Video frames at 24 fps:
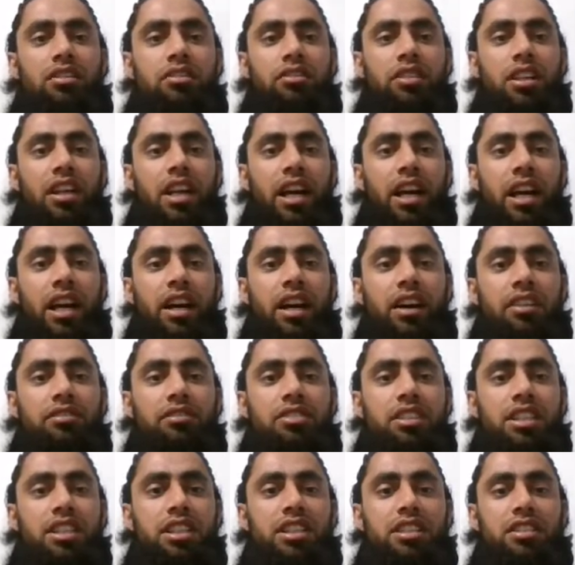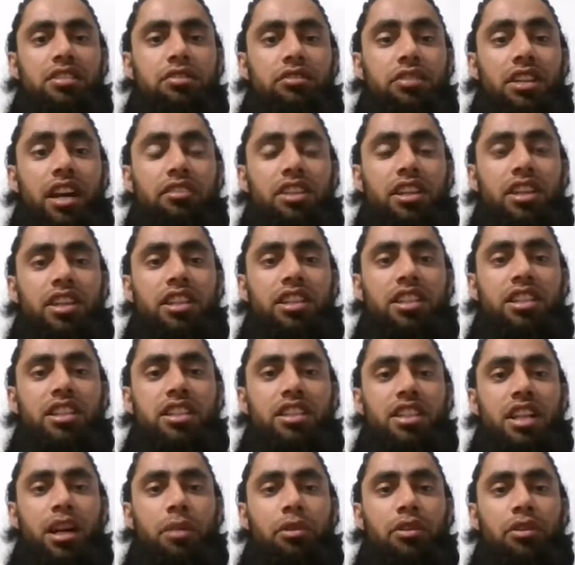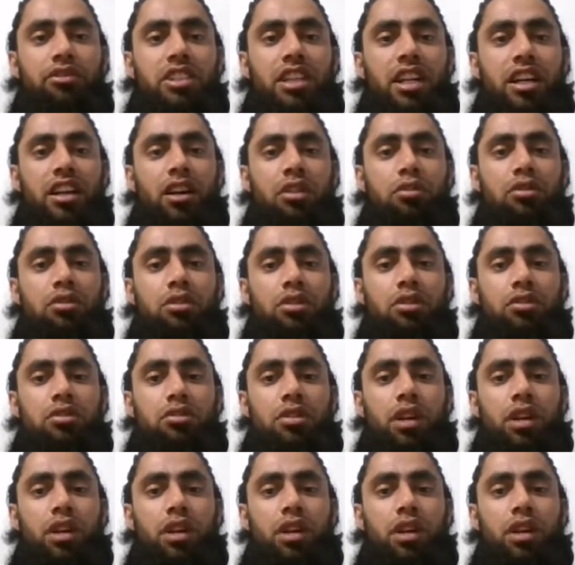we have needed this type of checkout.